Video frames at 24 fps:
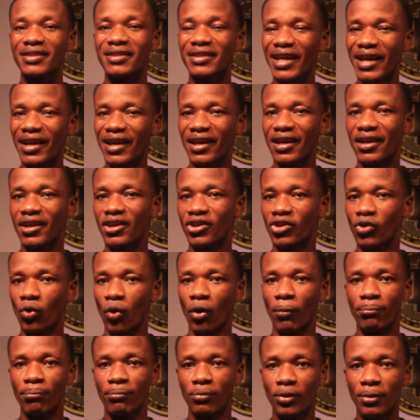Take
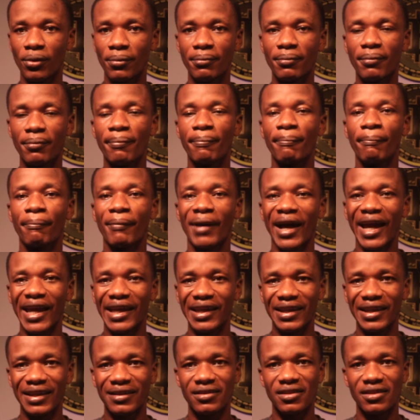your Bloom
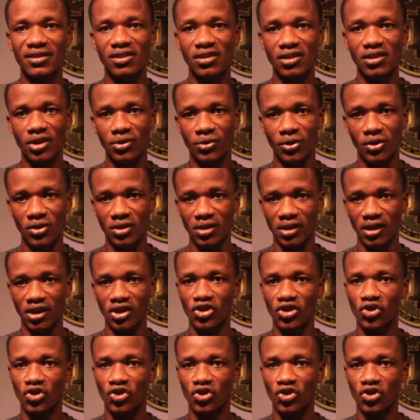mining seriously.